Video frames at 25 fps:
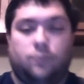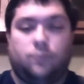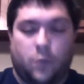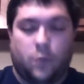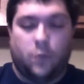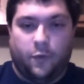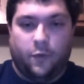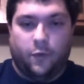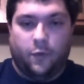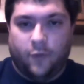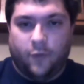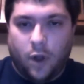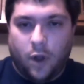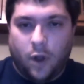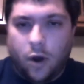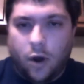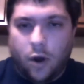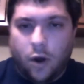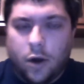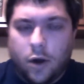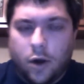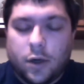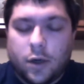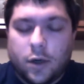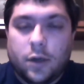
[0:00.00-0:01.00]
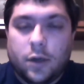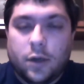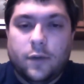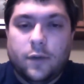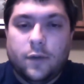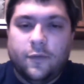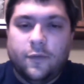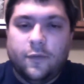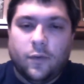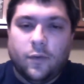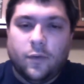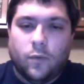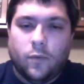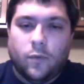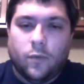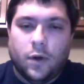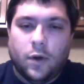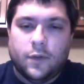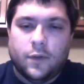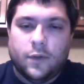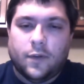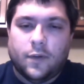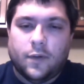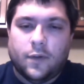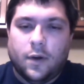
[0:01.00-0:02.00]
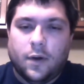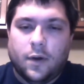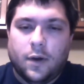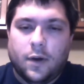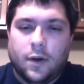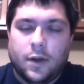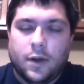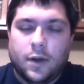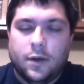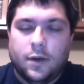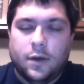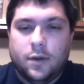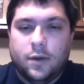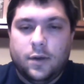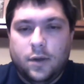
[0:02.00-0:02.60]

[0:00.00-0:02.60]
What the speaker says: vlog for once on.